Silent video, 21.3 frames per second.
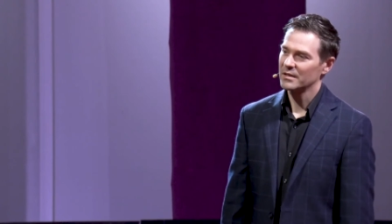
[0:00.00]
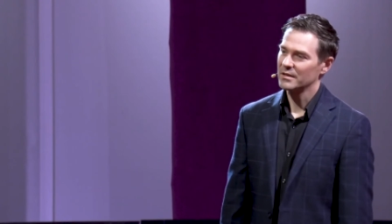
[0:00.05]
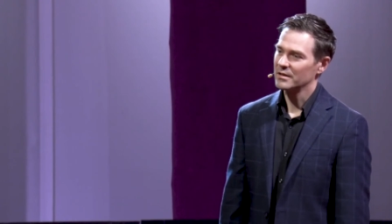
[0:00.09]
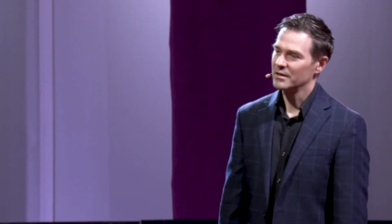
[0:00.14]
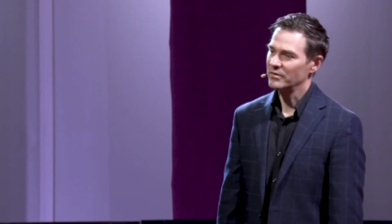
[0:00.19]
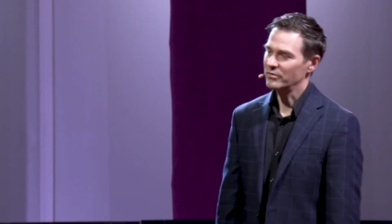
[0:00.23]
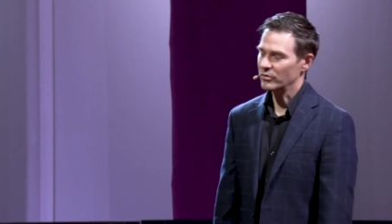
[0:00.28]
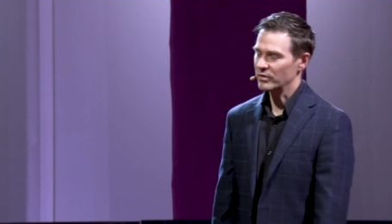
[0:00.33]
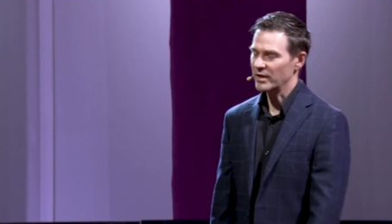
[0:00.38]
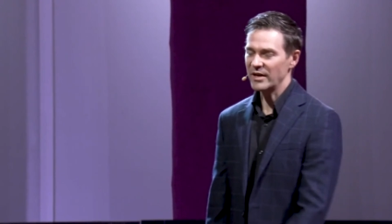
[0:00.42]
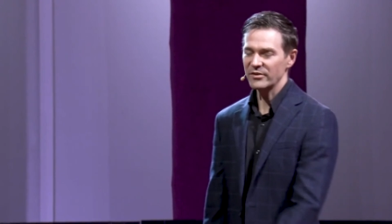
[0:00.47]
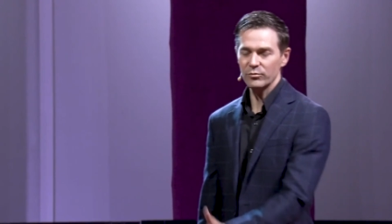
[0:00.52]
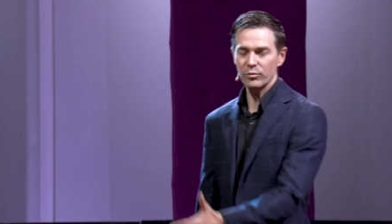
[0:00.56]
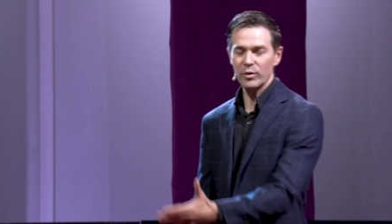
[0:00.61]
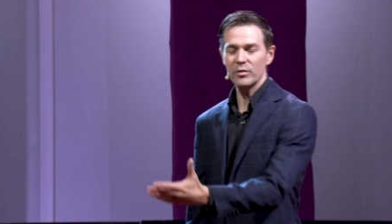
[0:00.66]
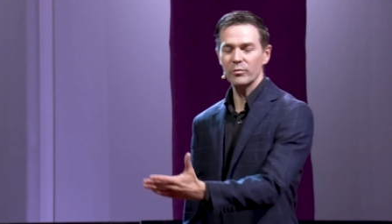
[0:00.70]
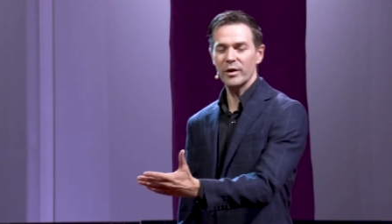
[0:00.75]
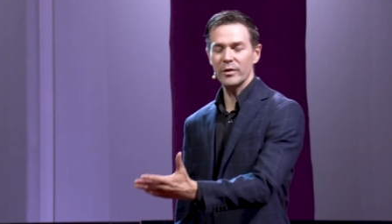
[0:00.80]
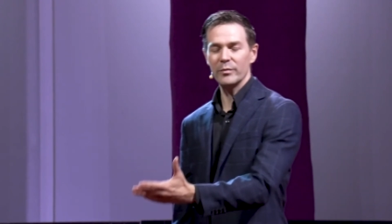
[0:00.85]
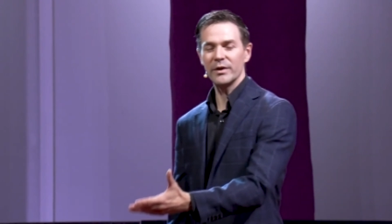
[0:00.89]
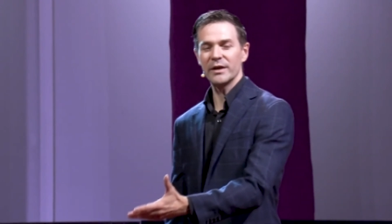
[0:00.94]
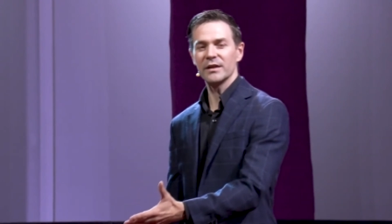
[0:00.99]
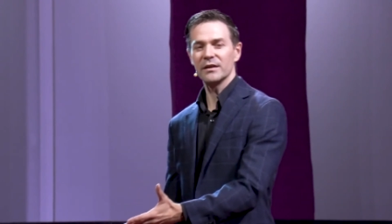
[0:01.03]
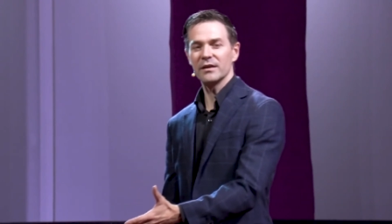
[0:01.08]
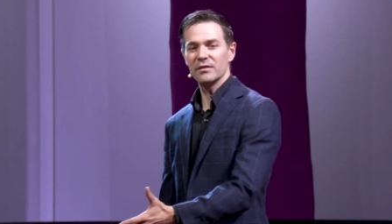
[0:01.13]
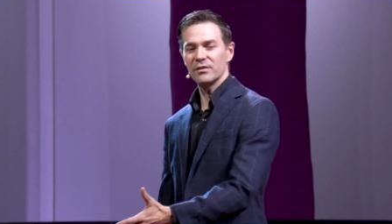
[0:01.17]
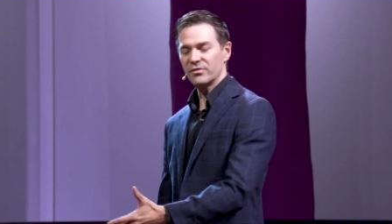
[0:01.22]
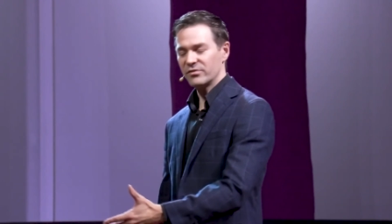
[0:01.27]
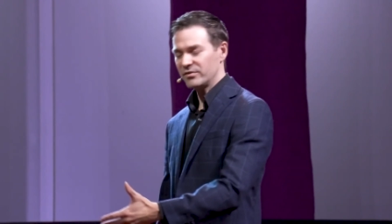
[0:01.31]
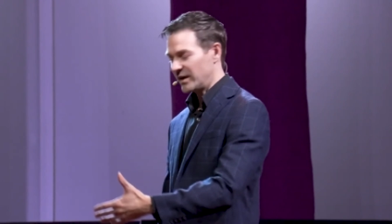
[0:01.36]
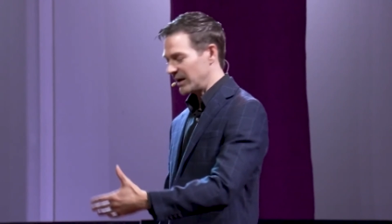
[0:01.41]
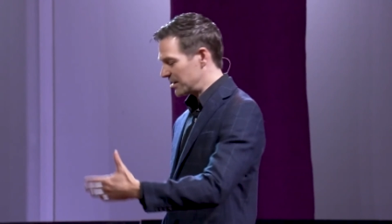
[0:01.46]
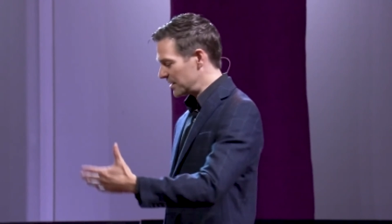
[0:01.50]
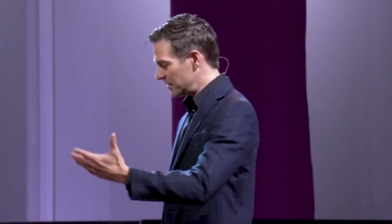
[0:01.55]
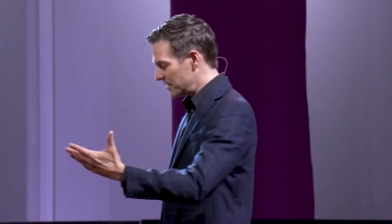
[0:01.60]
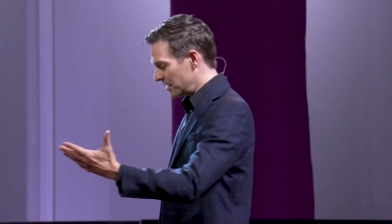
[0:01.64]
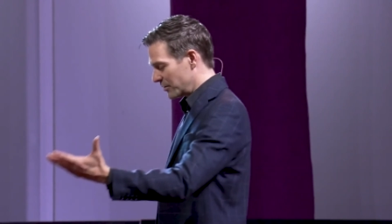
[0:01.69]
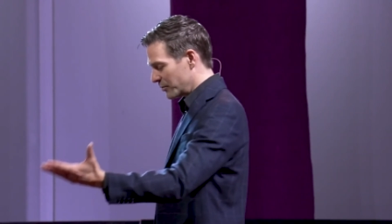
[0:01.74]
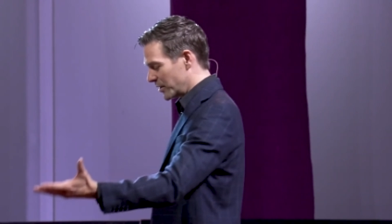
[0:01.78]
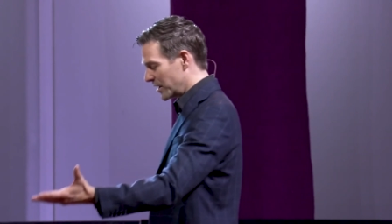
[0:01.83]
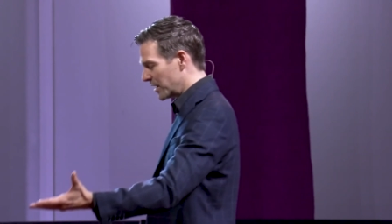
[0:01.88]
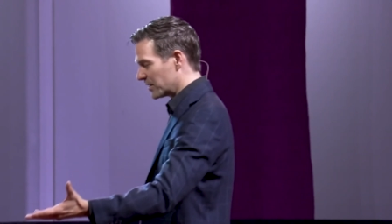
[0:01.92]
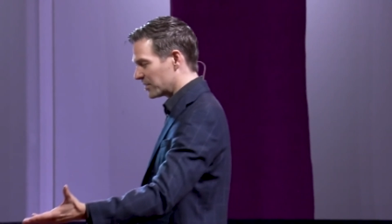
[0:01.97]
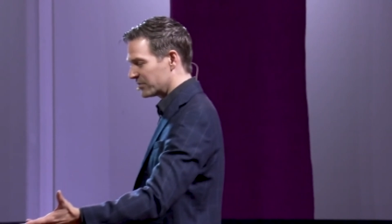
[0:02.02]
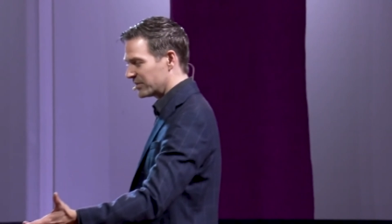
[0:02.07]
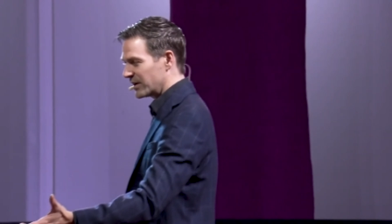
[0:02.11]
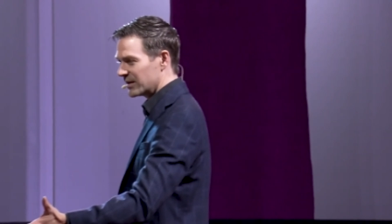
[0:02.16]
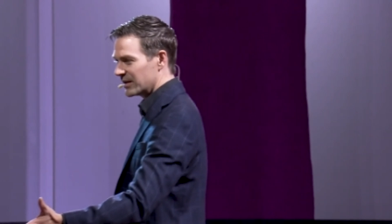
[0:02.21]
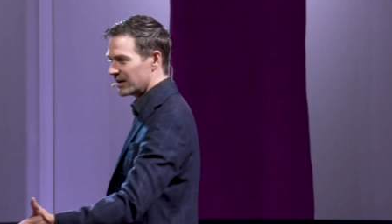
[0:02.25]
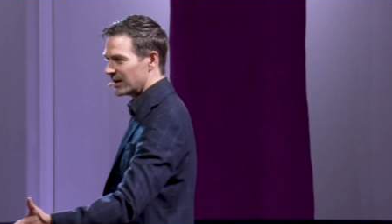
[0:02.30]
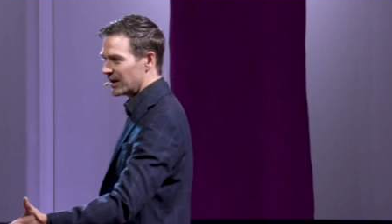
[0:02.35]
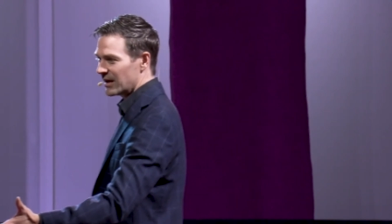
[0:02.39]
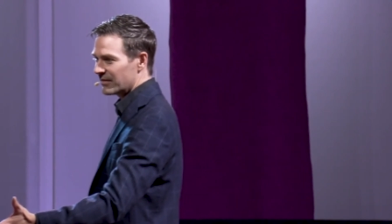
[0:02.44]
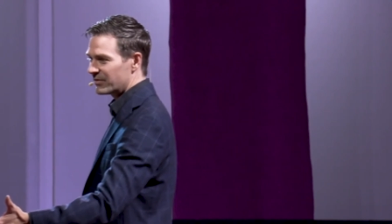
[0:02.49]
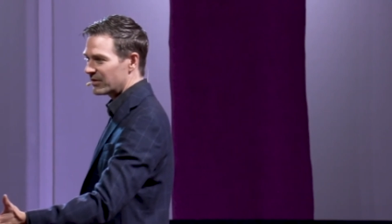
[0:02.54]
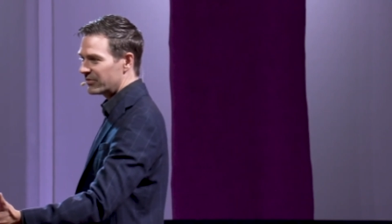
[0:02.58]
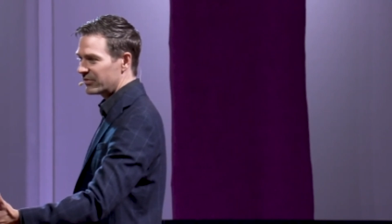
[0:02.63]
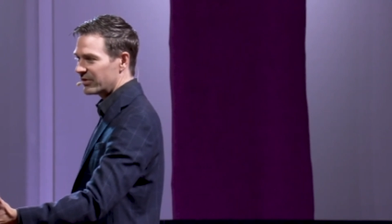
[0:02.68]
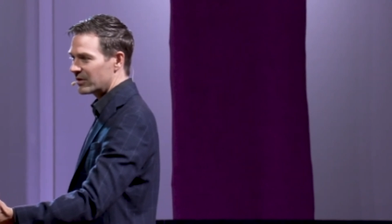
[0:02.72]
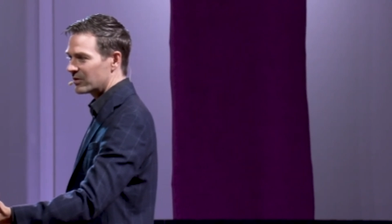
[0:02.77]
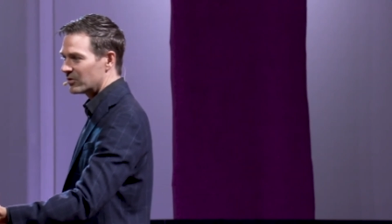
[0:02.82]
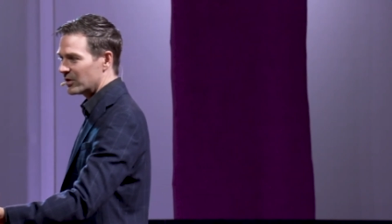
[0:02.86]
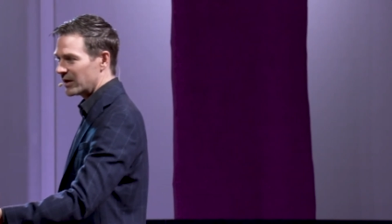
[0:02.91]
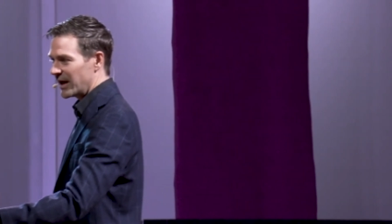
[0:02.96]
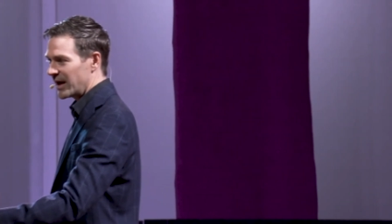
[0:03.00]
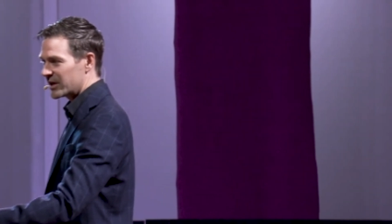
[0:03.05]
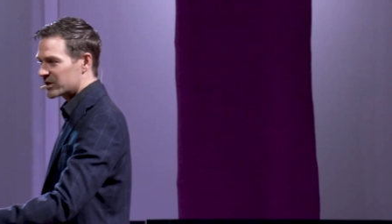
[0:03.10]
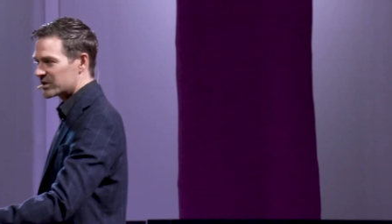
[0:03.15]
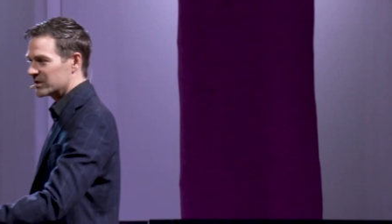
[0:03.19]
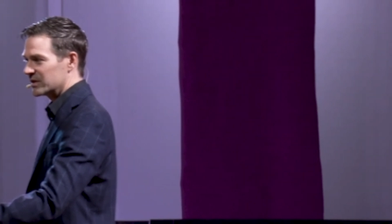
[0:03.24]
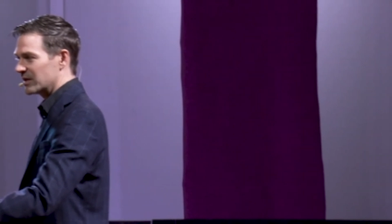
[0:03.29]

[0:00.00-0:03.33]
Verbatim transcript: So that's one way we can understand it that we understand that every single action